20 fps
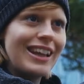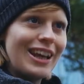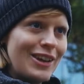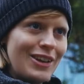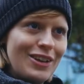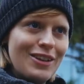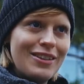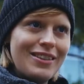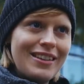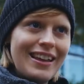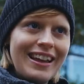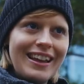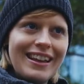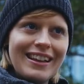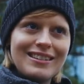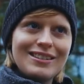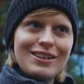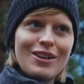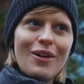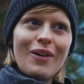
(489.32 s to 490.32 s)
You think
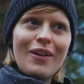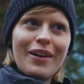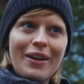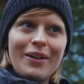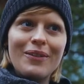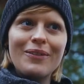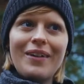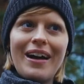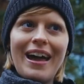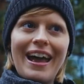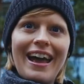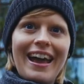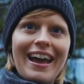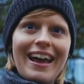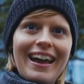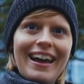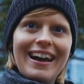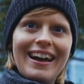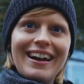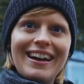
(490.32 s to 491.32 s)
it's going
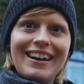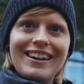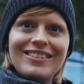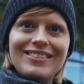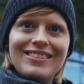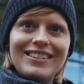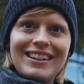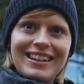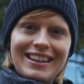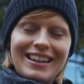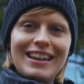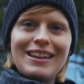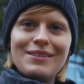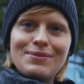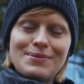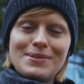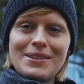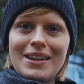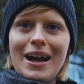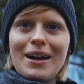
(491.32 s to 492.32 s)
away, but it
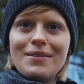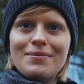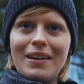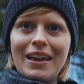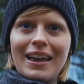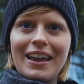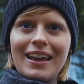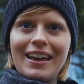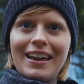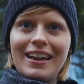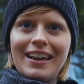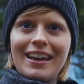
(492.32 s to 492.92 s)
keeps coming.